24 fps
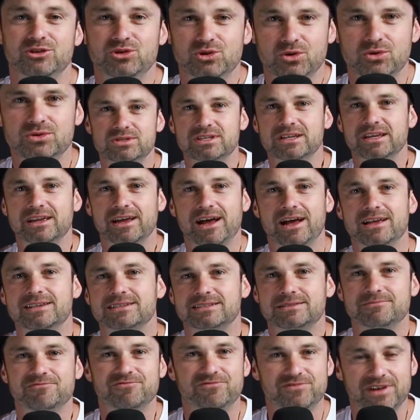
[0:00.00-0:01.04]
using
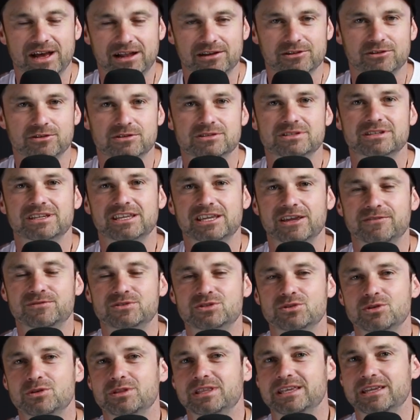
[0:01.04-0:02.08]
custom values
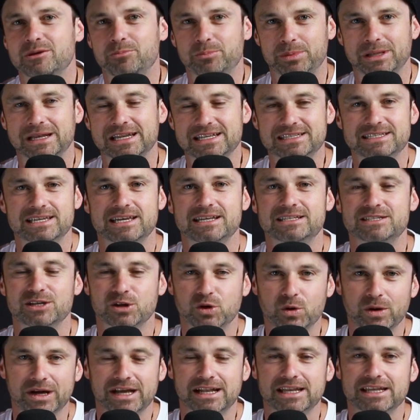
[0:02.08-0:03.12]
gives you the ability to
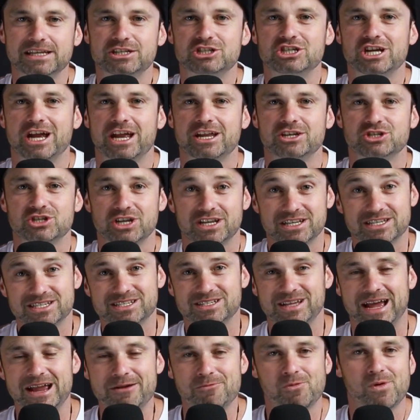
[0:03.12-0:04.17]
quickly change
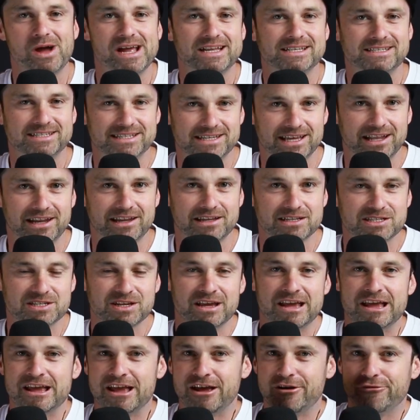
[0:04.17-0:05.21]
site-wide settings